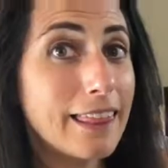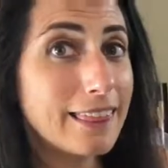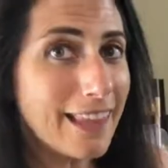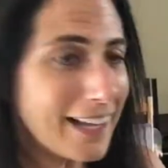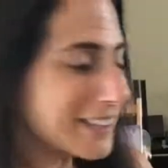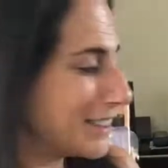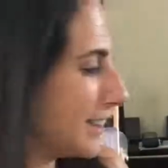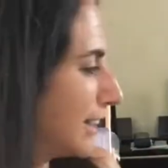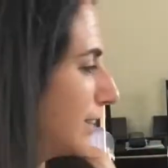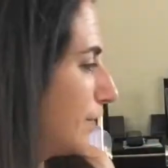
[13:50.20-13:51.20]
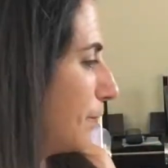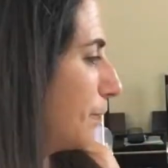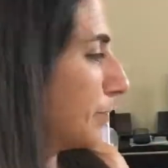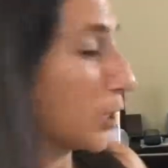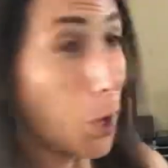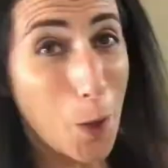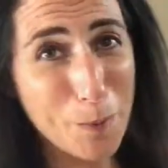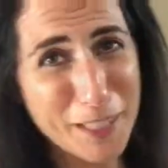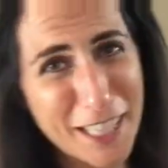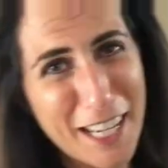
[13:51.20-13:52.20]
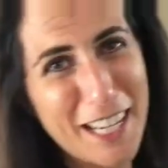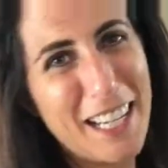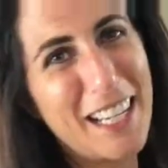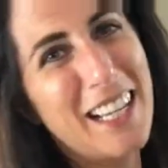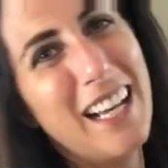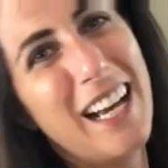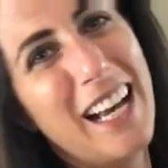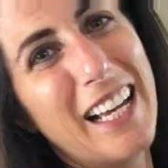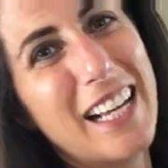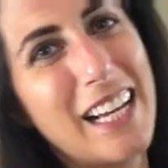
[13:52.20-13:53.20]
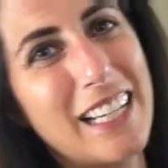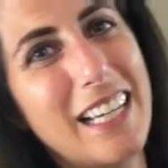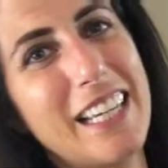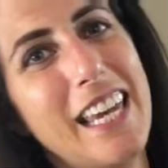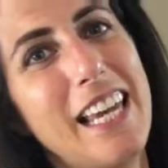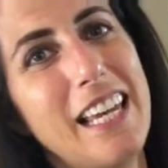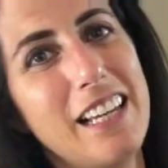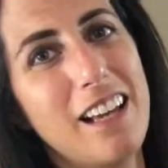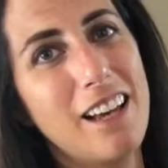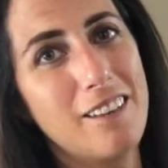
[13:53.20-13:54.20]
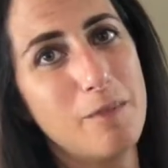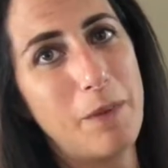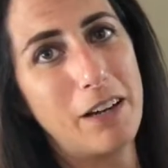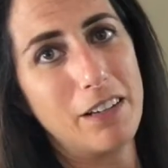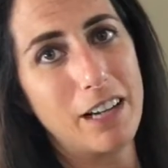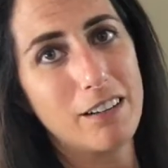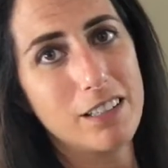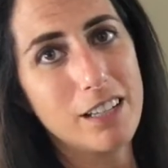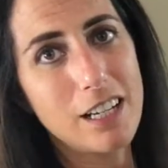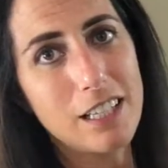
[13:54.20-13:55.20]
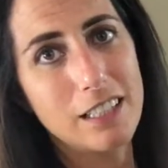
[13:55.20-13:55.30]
Next, almost done, I got a can of marinara sauce.